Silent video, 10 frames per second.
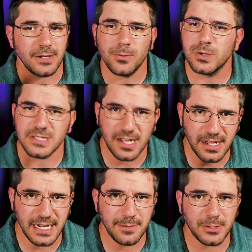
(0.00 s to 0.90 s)
was
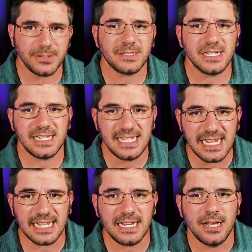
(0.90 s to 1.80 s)
unable to
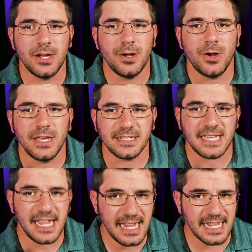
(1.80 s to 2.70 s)
get his
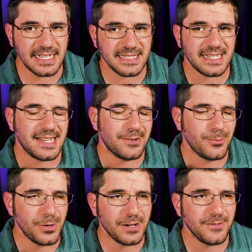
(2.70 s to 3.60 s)
hands on
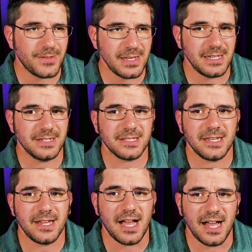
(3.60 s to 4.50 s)
one of these
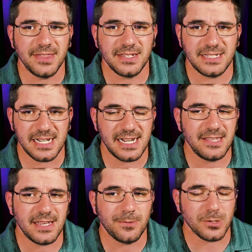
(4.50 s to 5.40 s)
on the day
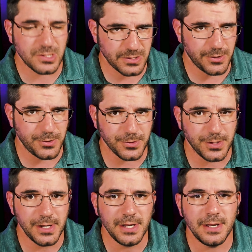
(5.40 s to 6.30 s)
they were sold.
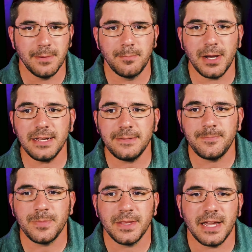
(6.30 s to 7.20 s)
But
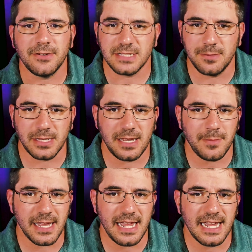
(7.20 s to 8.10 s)
I was able to get
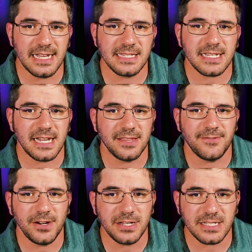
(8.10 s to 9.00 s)
my hands on the
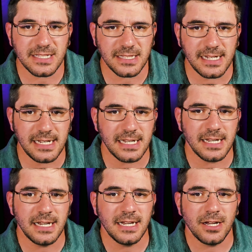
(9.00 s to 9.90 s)
very sleek,
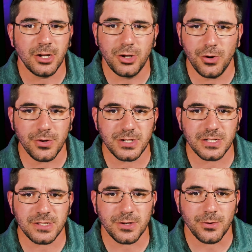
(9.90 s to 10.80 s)

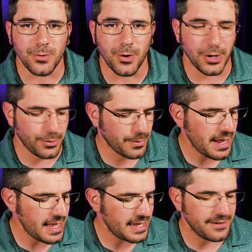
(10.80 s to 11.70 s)
gorgeous Royal
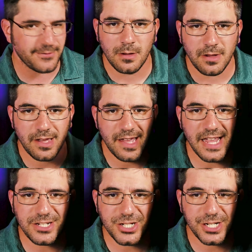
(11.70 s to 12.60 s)
Rive.
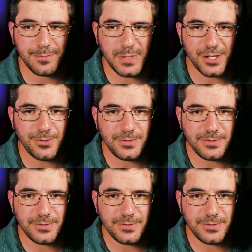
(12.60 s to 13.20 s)
Ain't she a beaut?